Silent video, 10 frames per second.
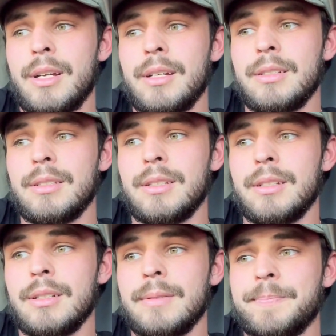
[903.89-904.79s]

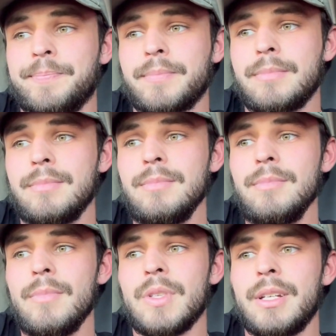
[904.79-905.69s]
And
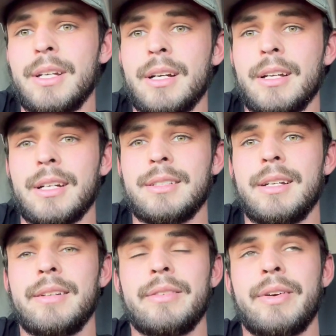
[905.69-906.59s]
yeah, like I
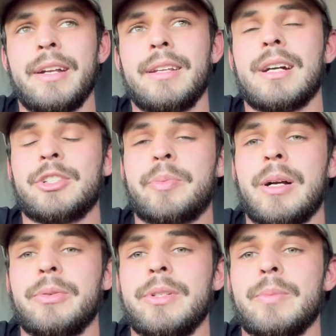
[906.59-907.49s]
said, if anything, I should
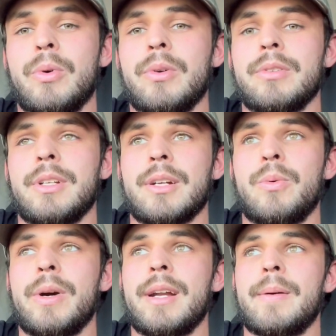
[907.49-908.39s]
probably eat more. Like
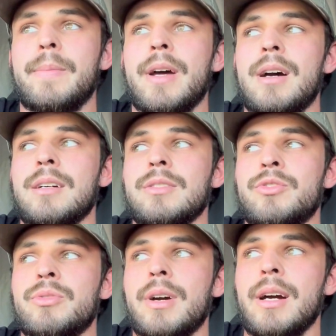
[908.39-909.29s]
when I'm not
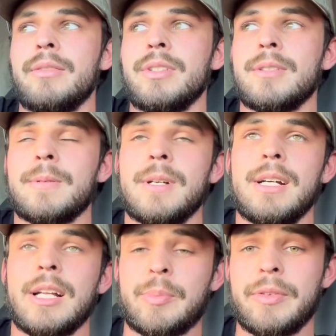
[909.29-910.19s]
driving,
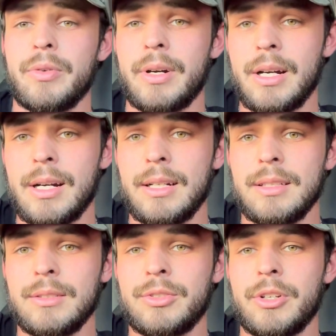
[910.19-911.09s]
like before
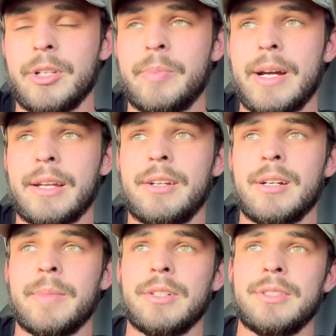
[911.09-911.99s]
I started back here
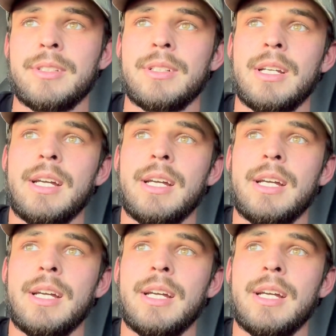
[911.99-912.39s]
at Melton,